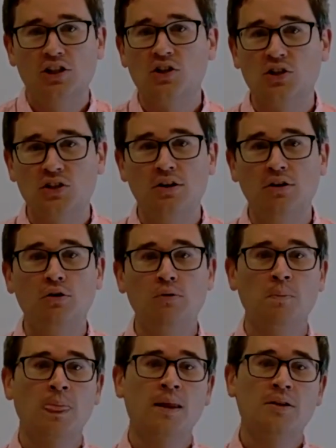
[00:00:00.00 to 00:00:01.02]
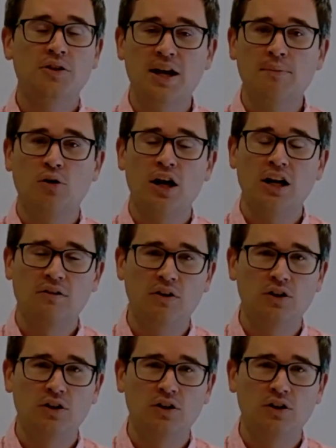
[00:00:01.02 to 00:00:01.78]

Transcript: It's still, the Democratic